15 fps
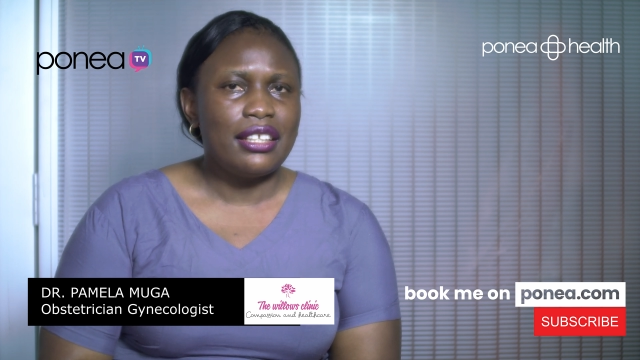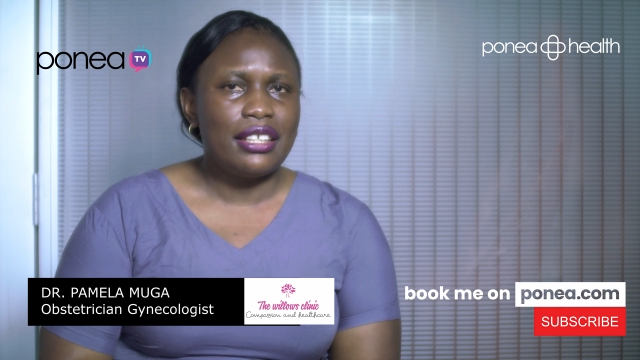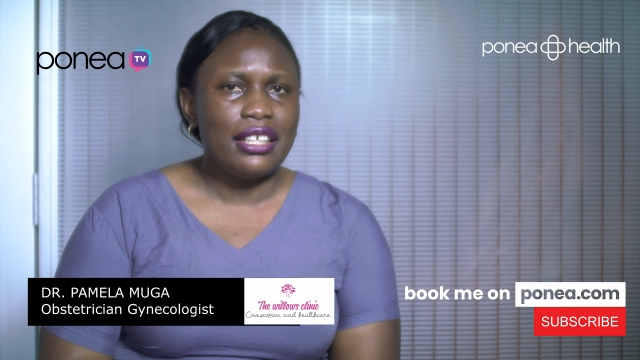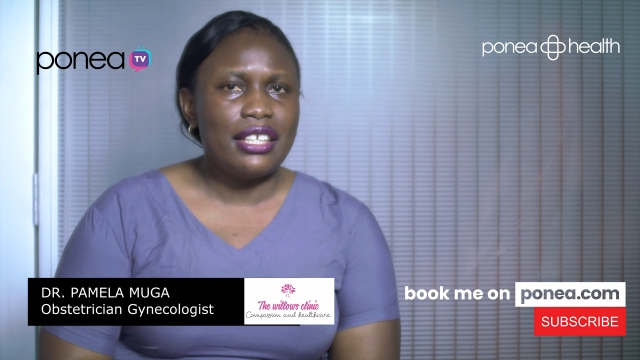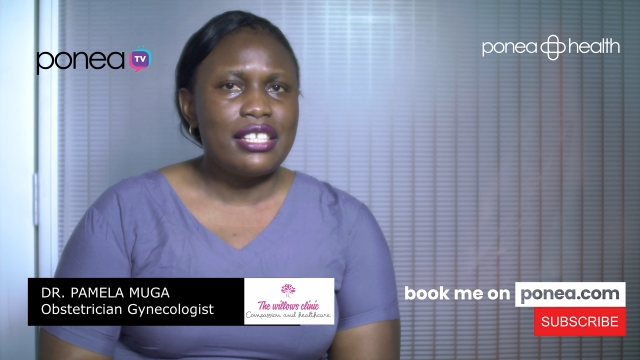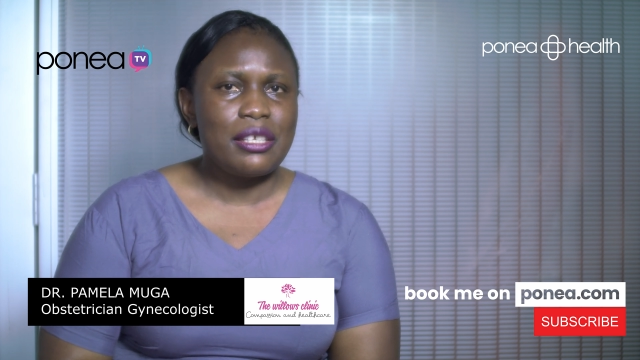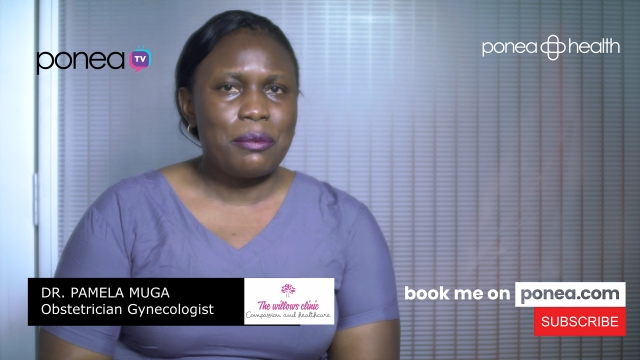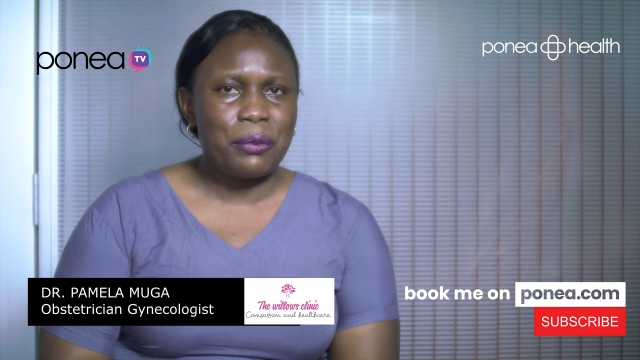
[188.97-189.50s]
then
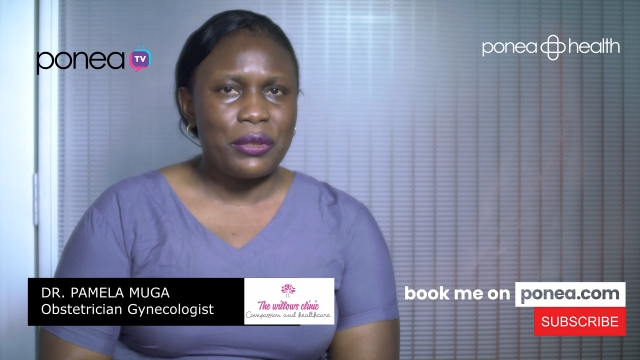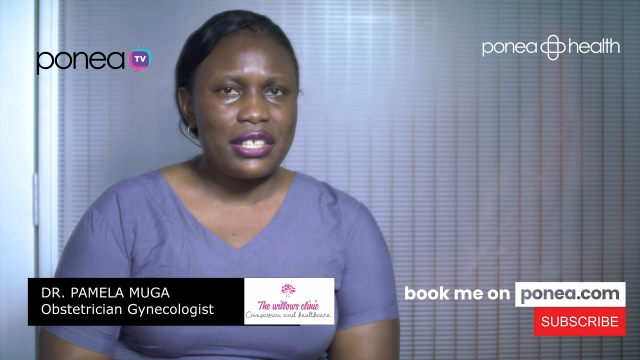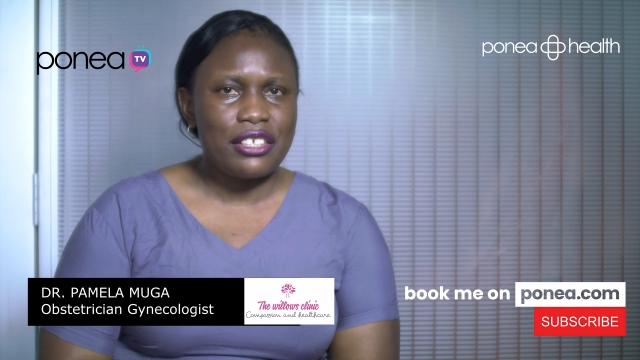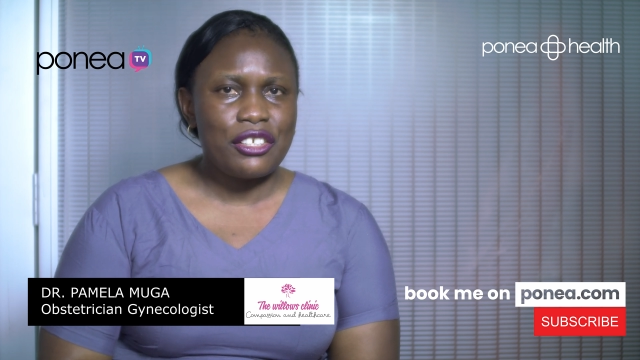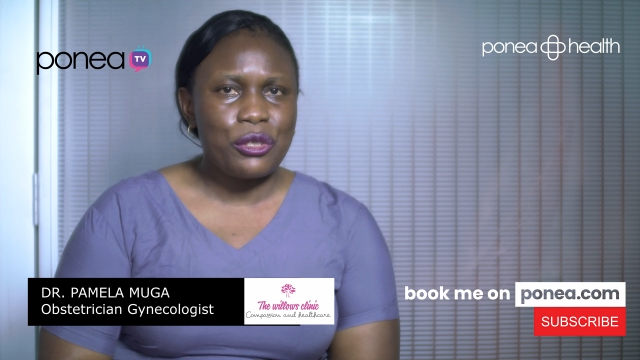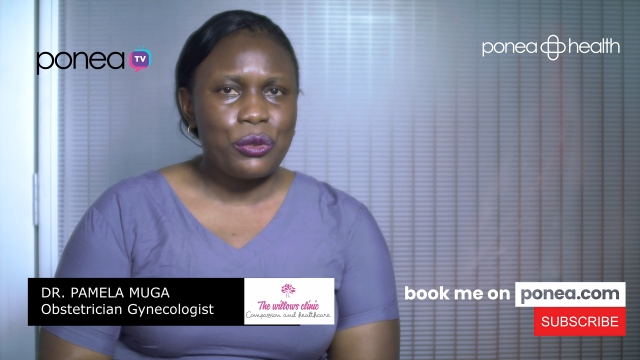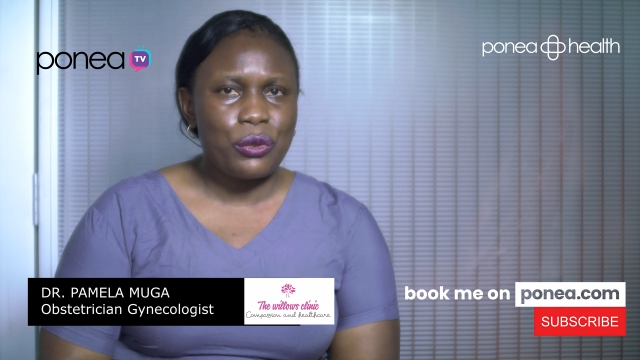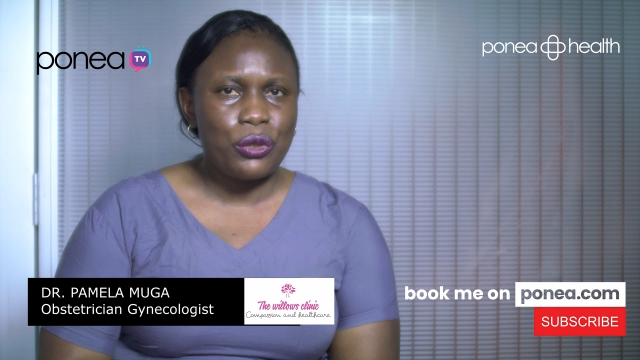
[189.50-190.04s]
it's
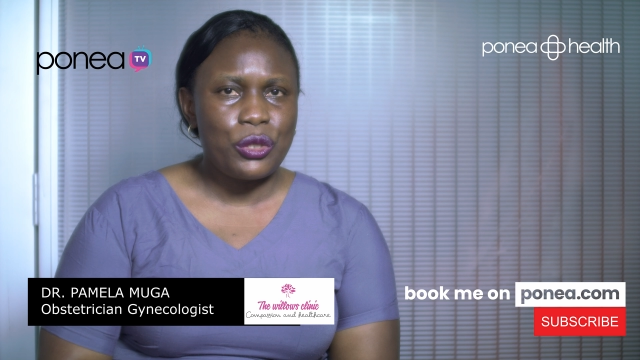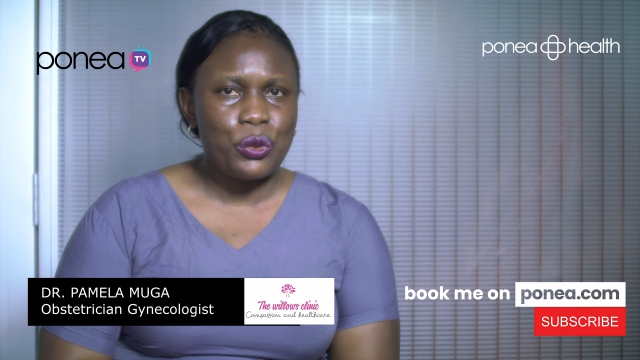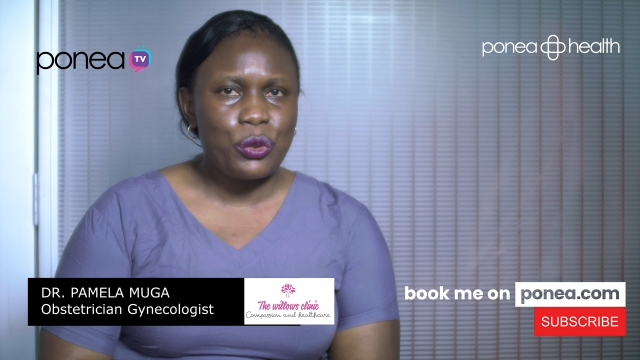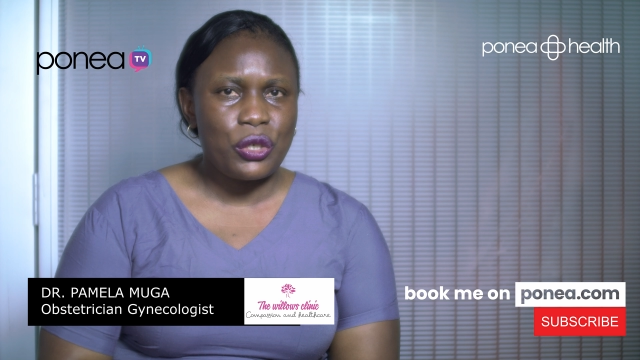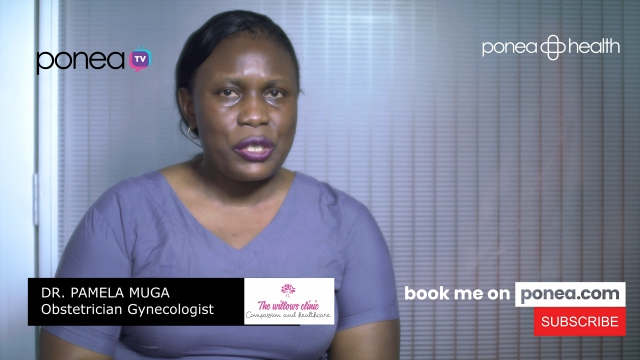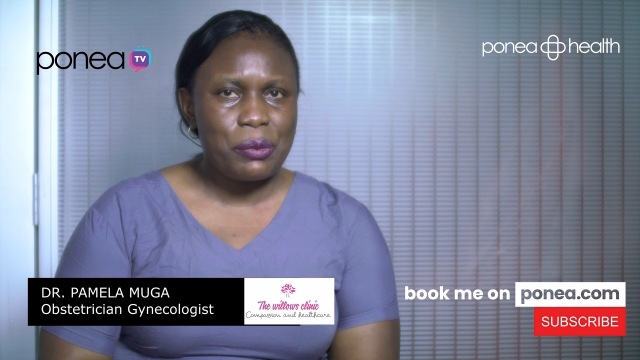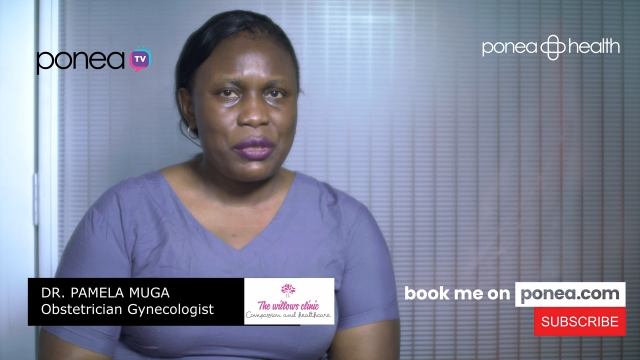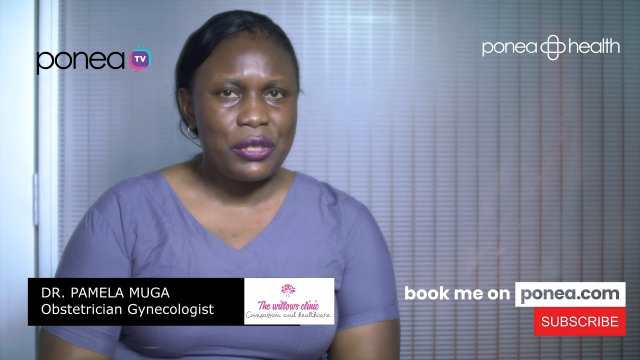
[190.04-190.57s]
important to go to
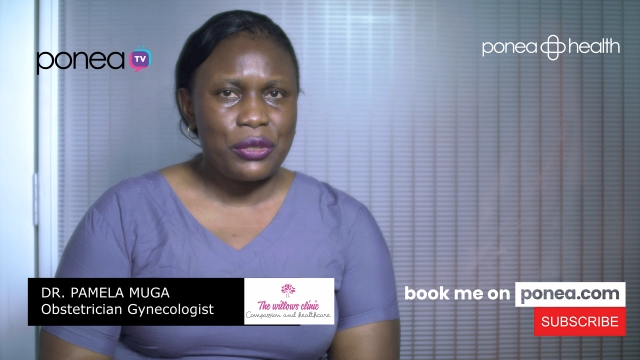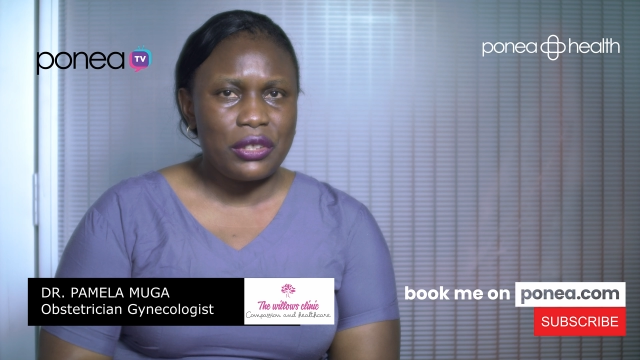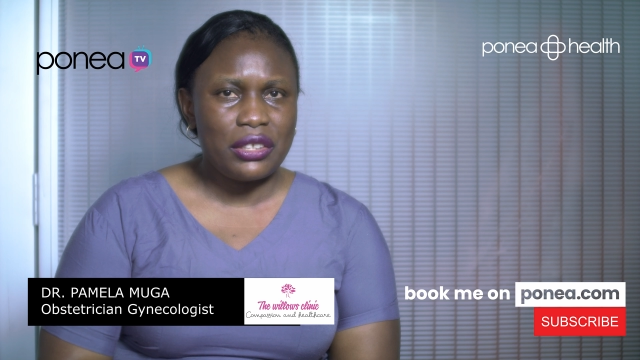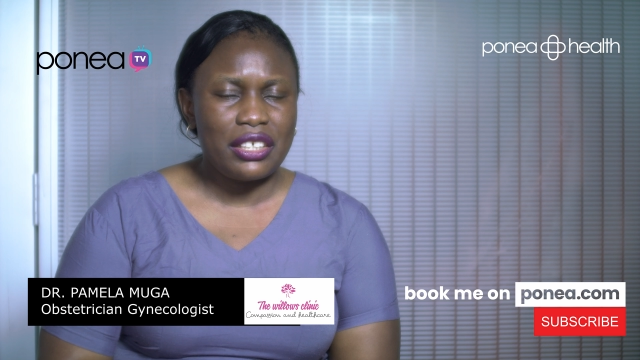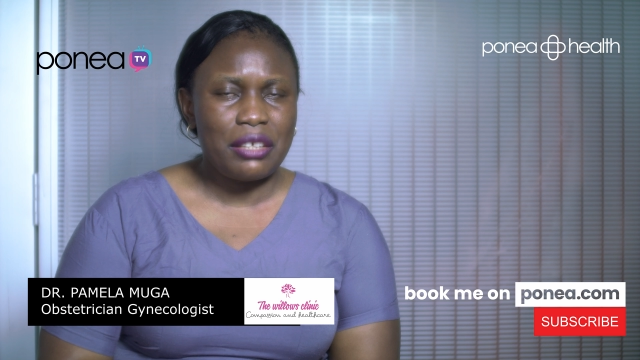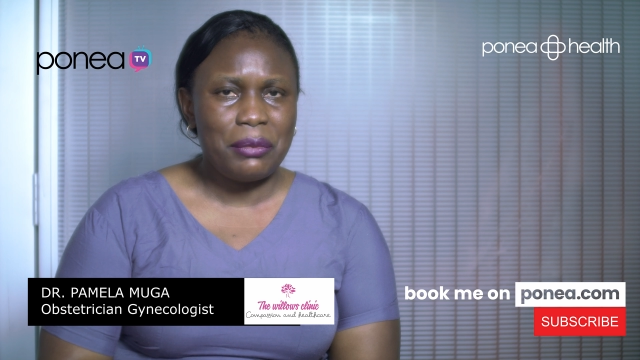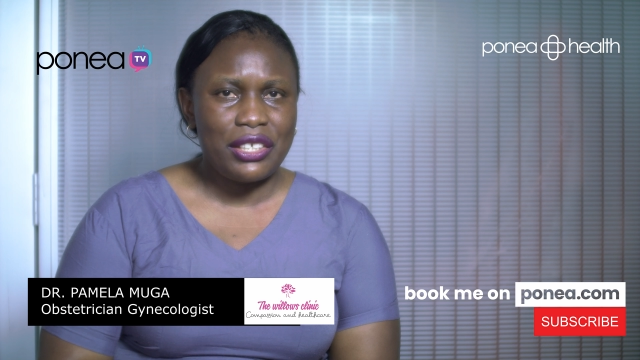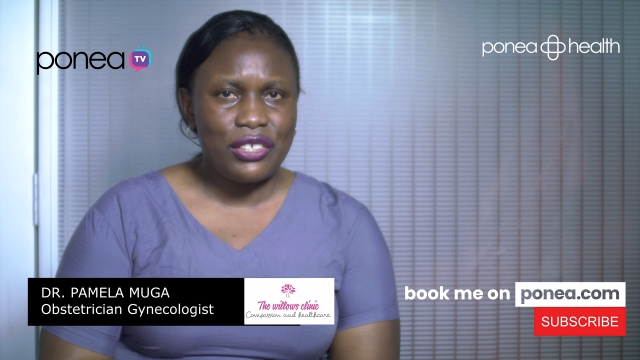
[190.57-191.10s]
hospital
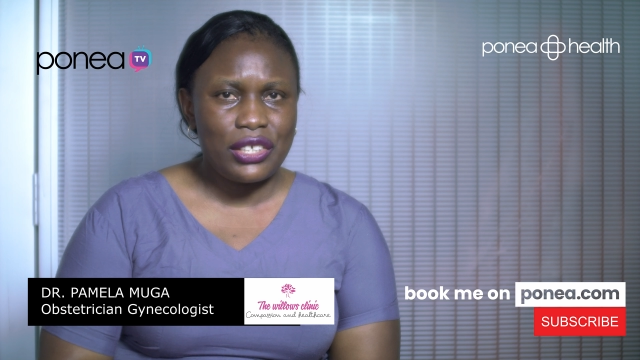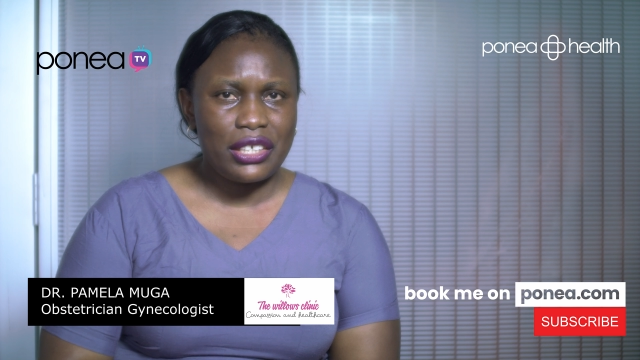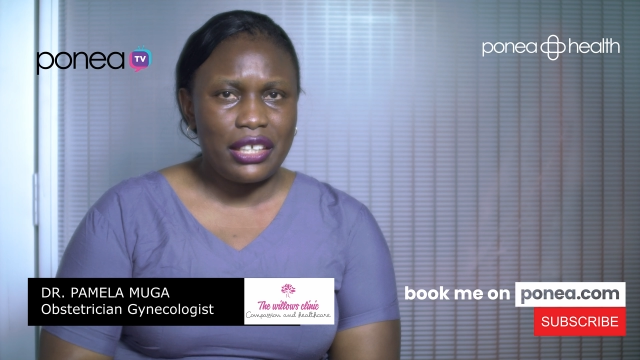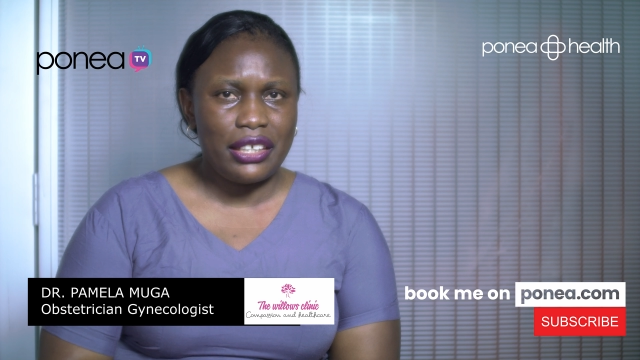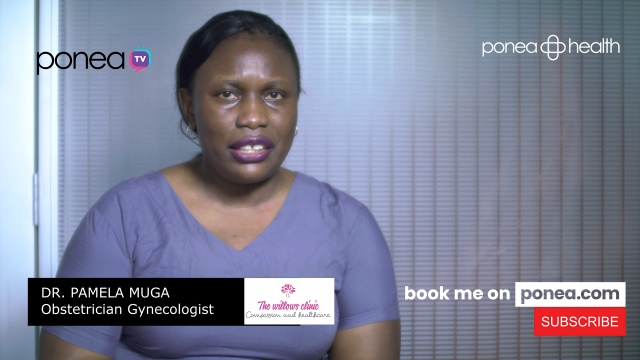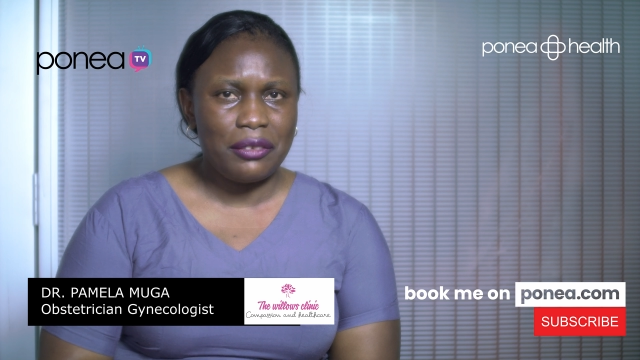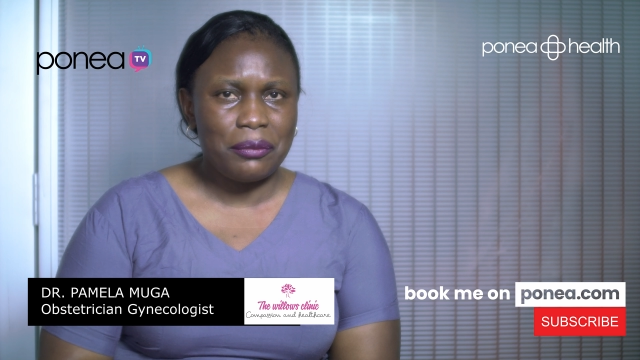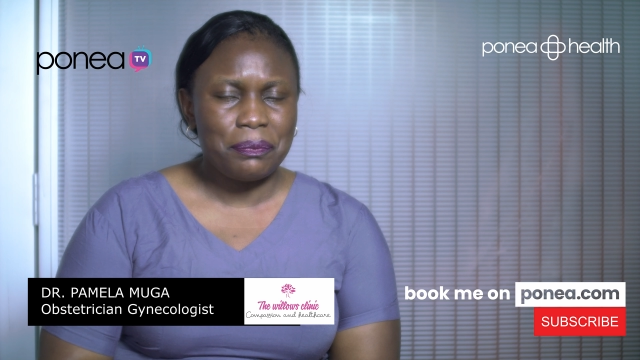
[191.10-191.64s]

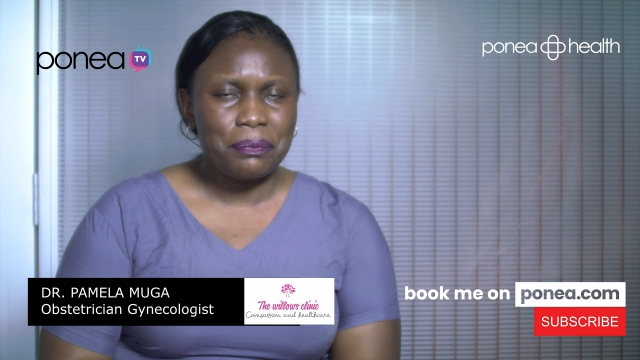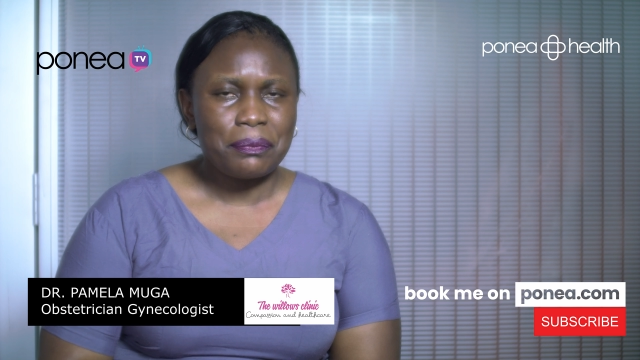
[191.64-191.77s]
immediately.